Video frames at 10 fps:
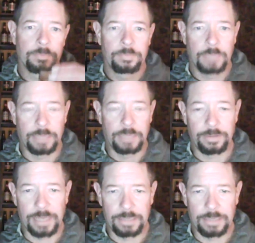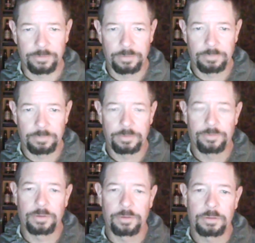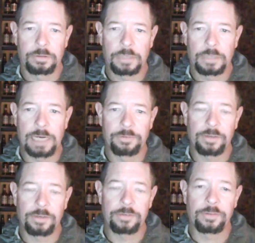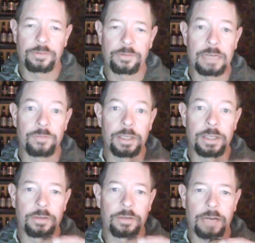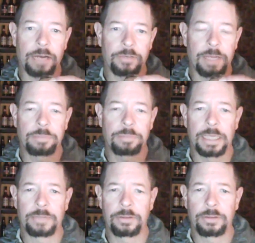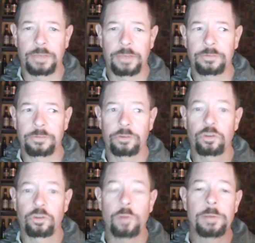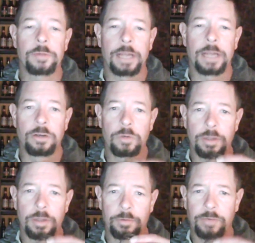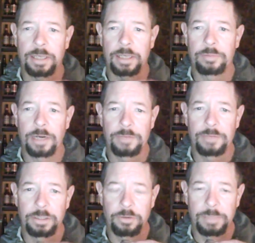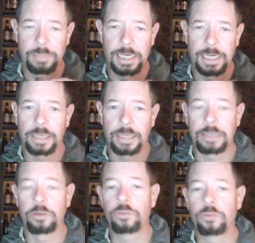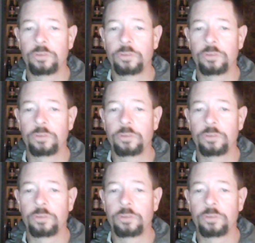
I did that in some different conversations and in videos actually i planted things to show people that i knew what they were saying in private you know what i mean i like used their